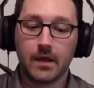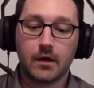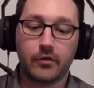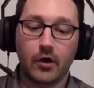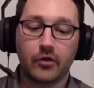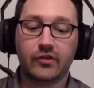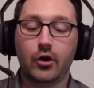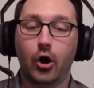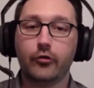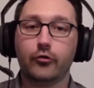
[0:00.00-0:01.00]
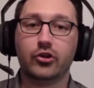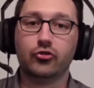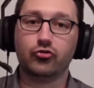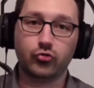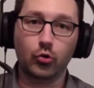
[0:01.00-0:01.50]
Thus, an author
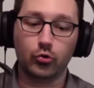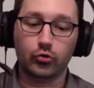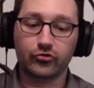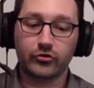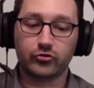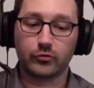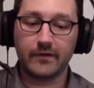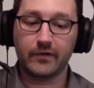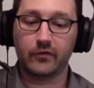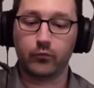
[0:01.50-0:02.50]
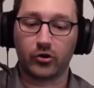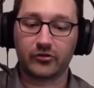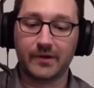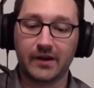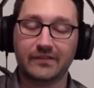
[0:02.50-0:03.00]
controls derivative works
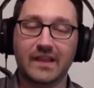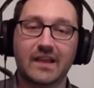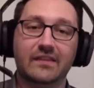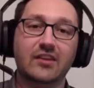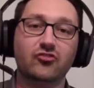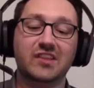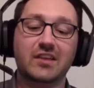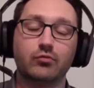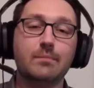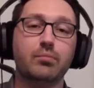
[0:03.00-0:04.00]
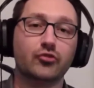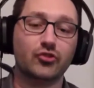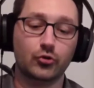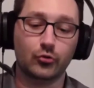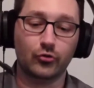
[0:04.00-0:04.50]
because they essentially
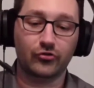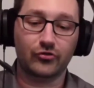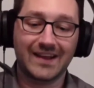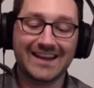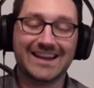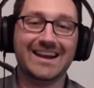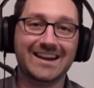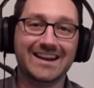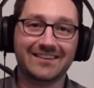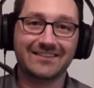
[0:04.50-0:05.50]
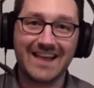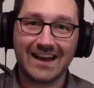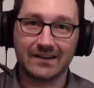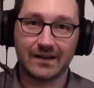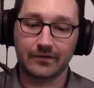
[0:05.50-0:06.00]
reproduce in
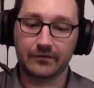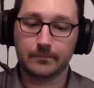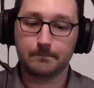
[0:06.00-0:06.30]
exactness